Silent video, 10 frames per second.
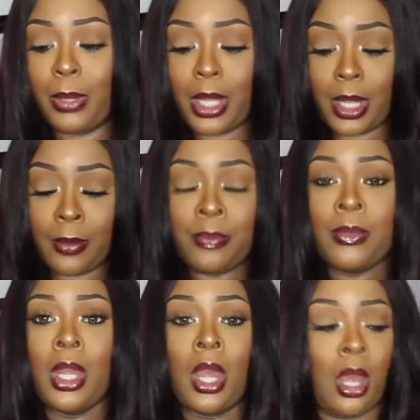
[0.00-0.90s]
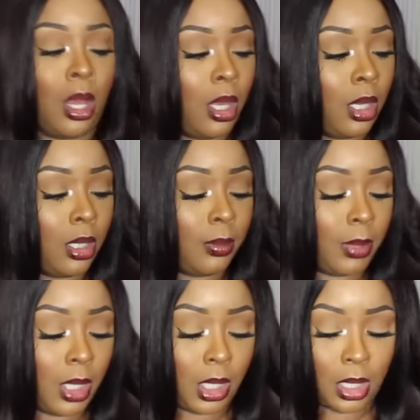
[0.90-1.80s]
but
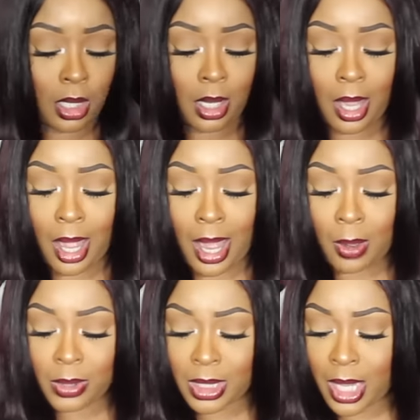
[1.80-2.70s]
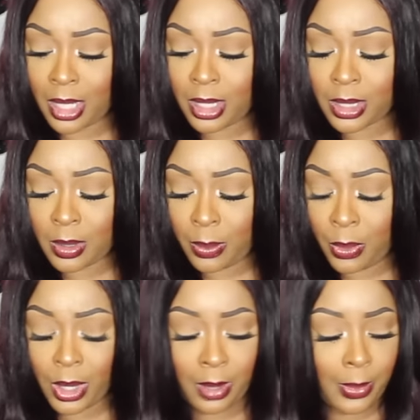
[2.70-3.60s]
I was kind of
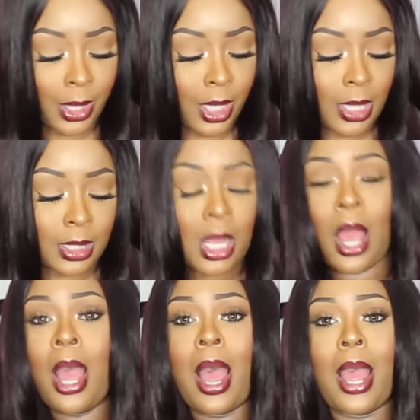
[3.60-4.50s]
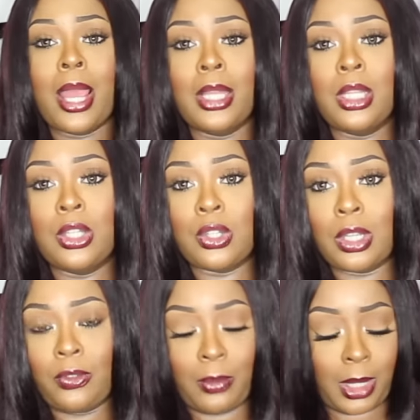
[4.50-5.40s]
disappointed because I got this
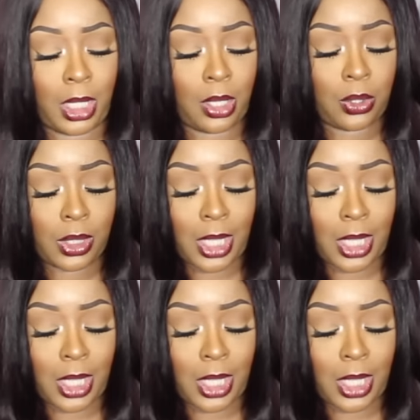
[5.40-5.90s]
dress from another